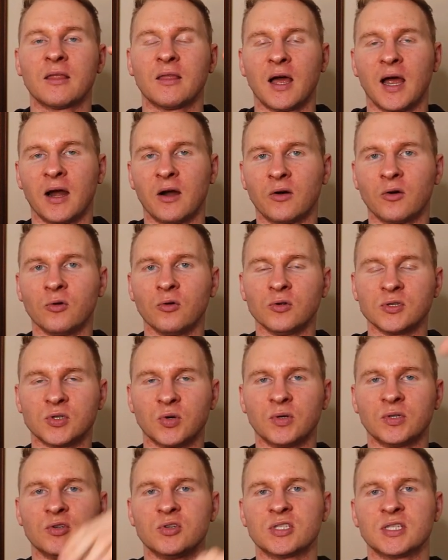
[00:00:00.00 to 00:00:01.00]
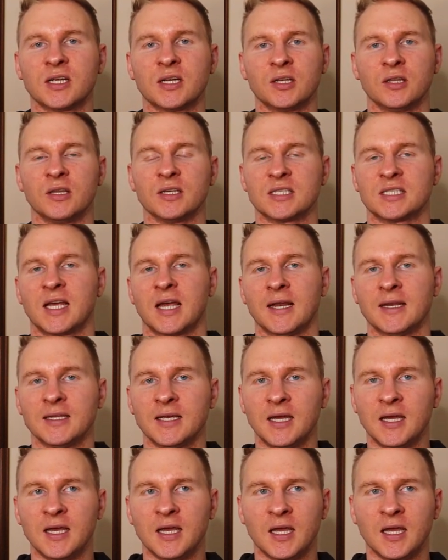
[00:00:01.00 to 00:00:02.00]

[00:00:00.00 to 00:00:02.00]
the higher Google is going to send the site.